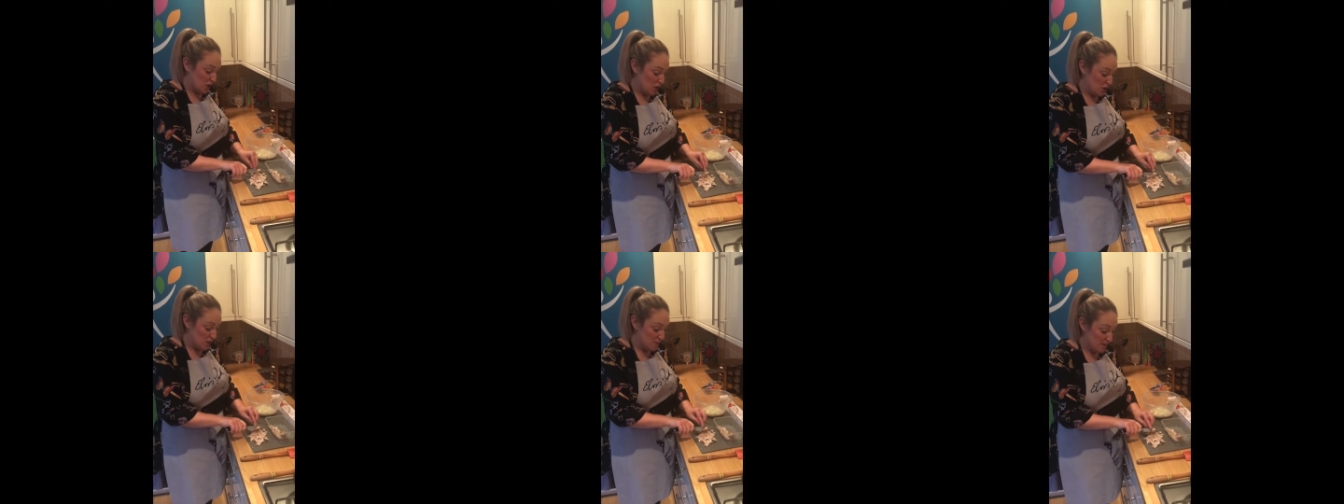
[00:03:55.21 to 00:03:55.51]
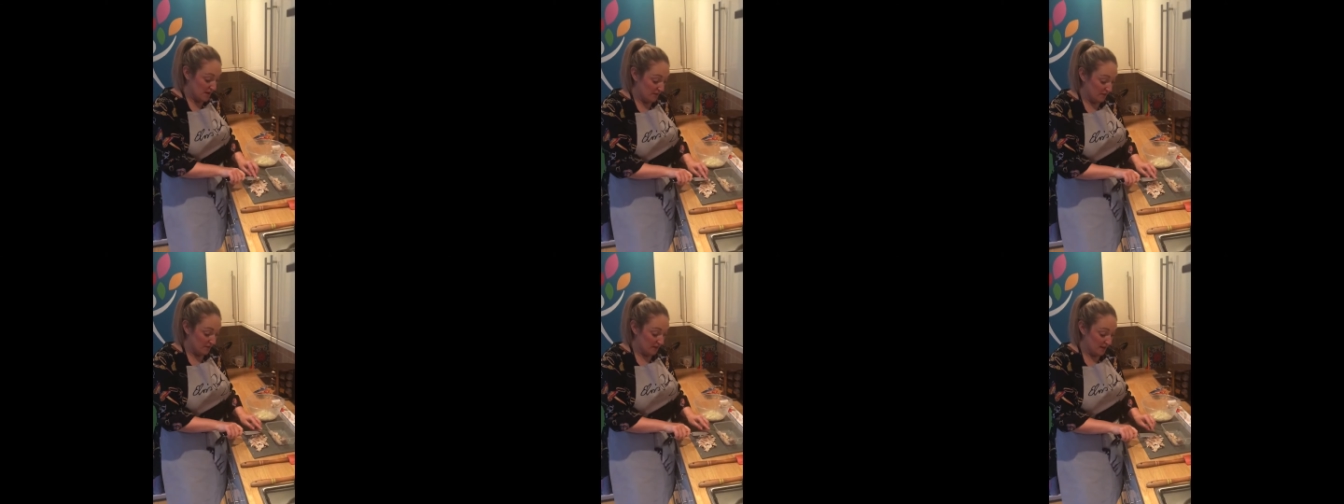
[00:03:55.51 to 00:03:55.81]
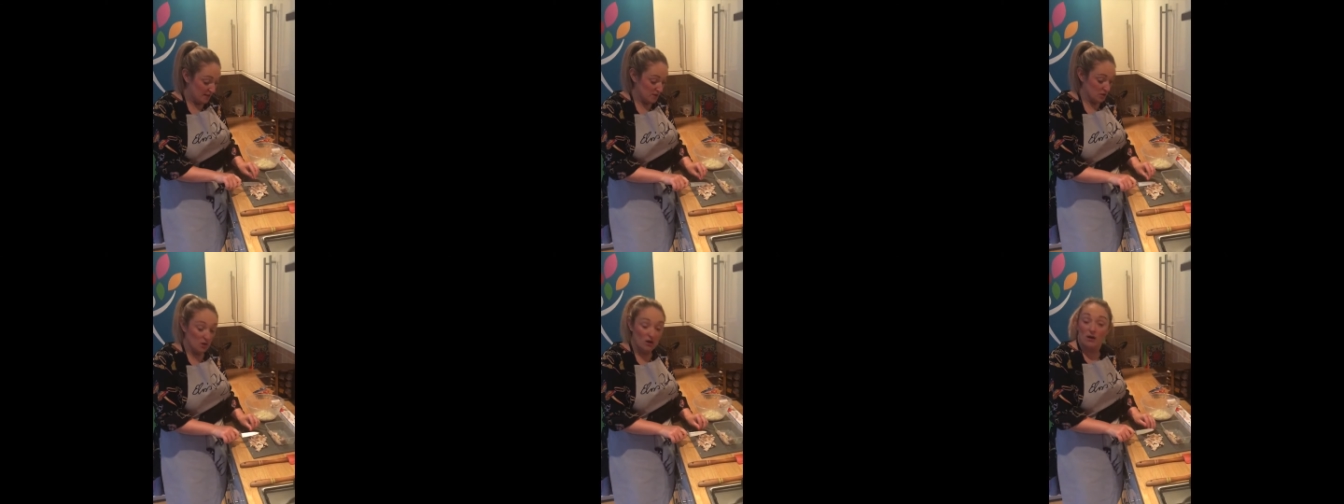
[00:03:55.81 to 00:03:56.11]
you may
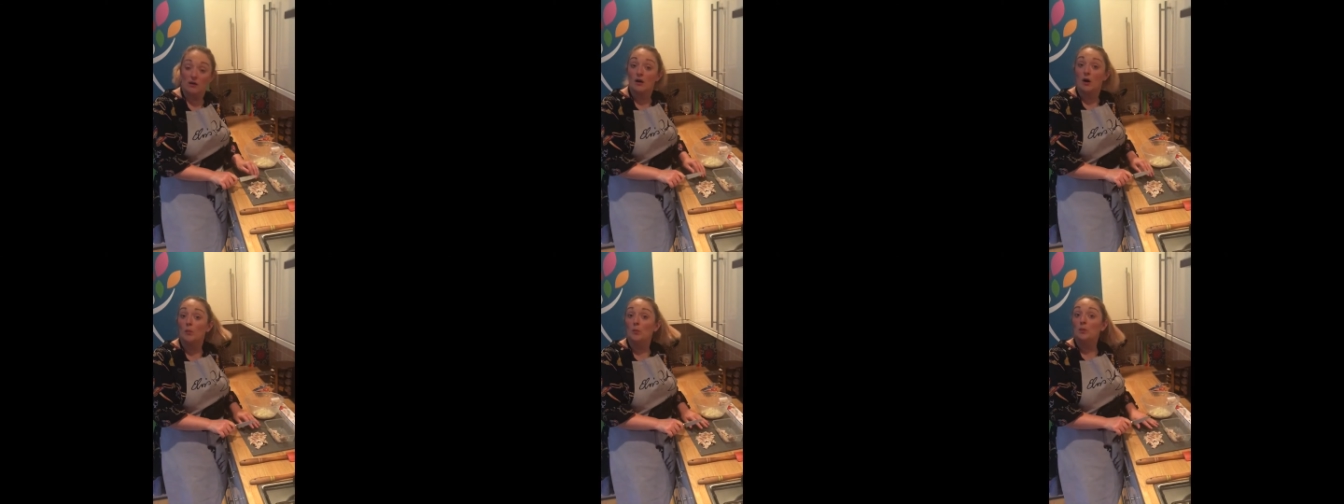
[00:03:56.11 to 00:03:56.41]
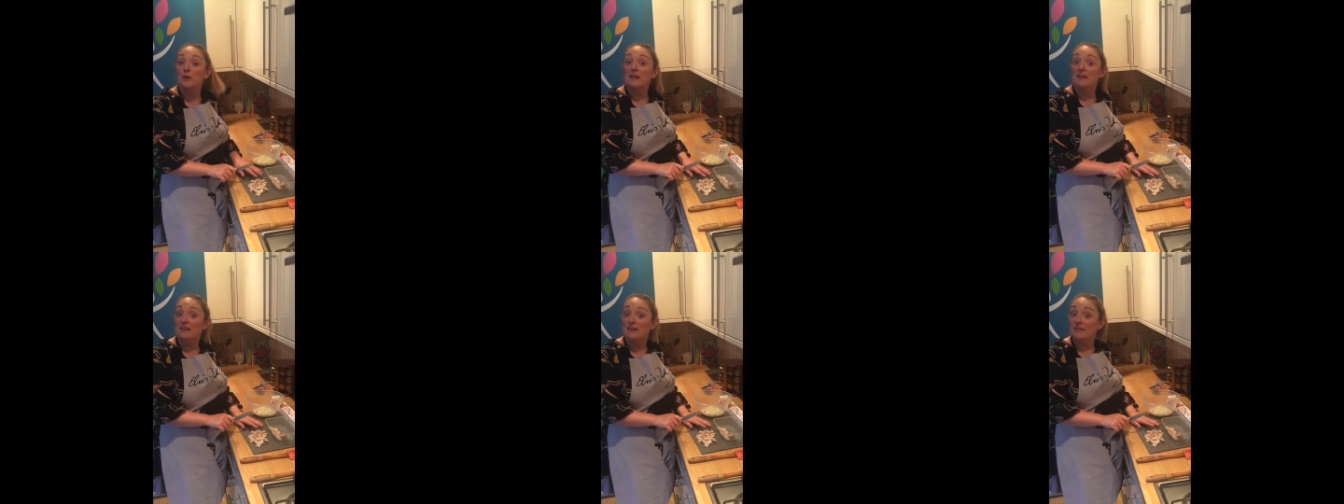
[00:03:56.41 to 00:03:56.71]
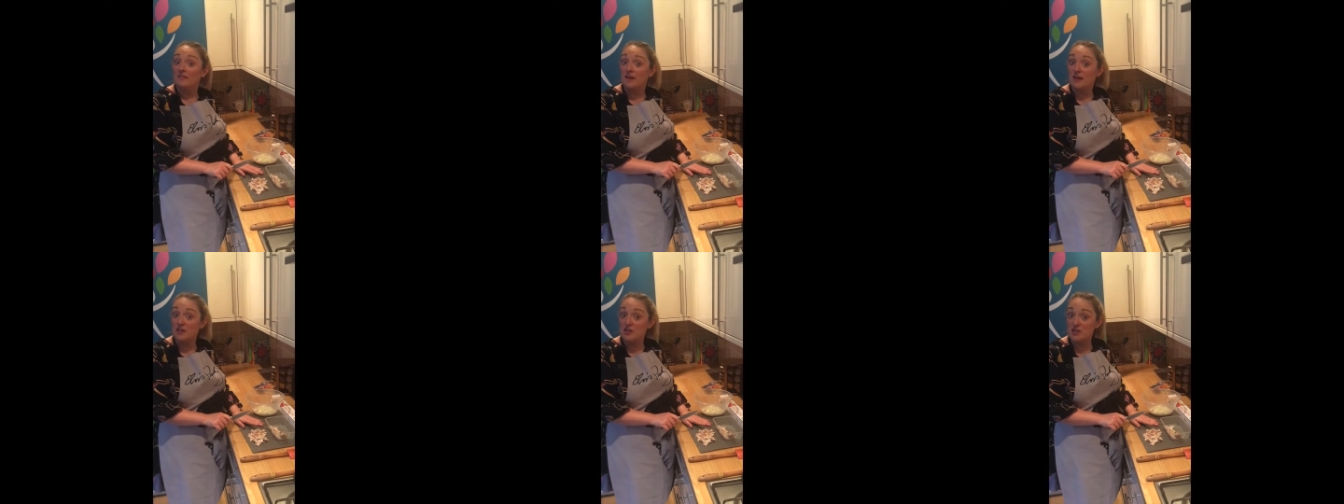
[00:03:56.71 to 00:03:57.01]
find are completely
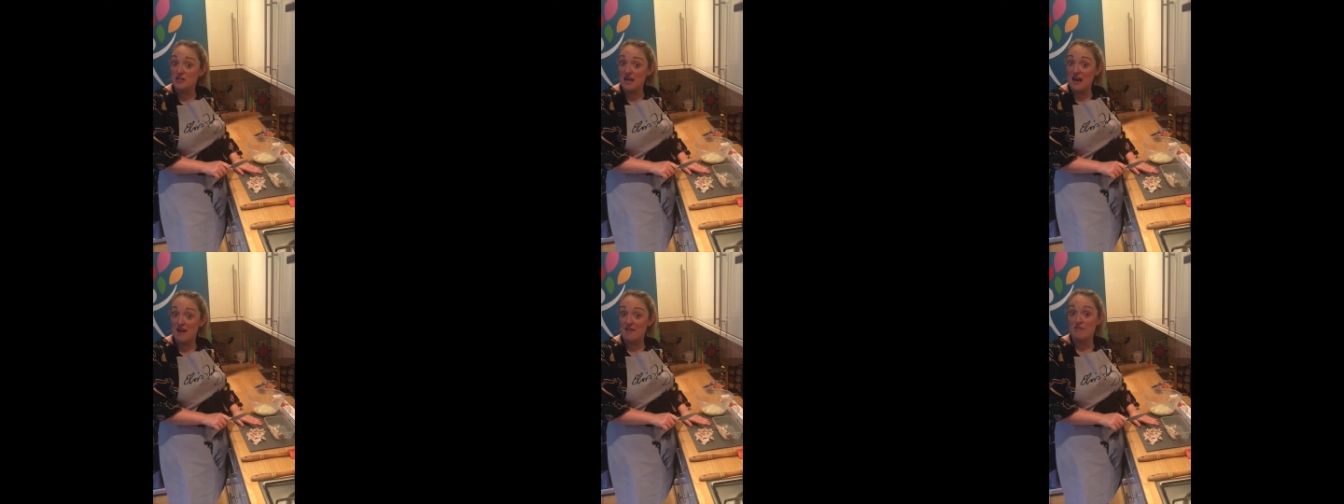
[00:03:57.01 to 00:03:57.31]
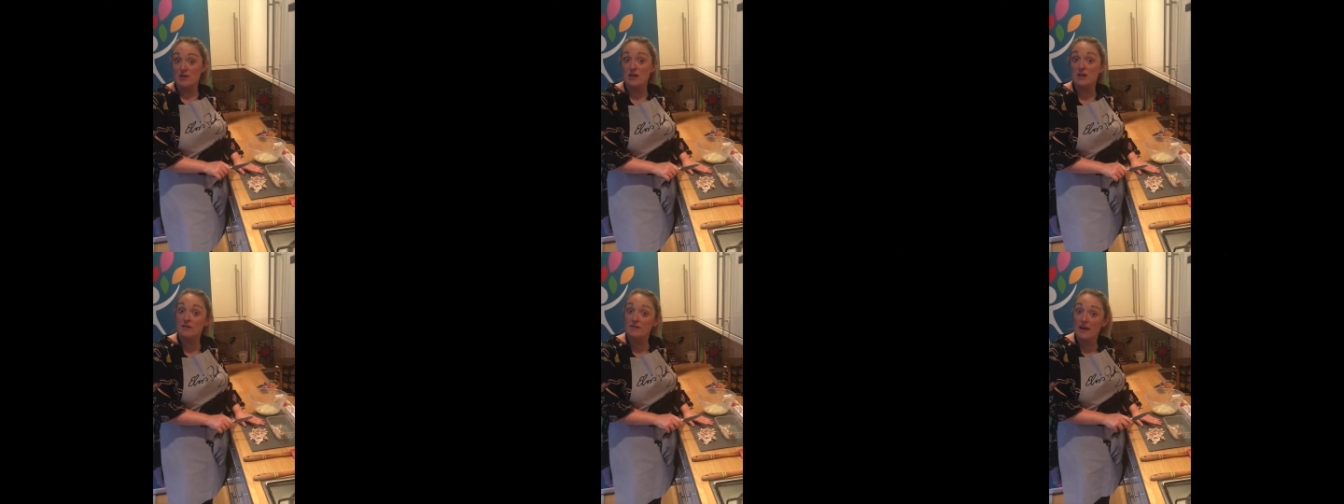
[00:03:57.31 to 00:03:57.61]
vegetarian,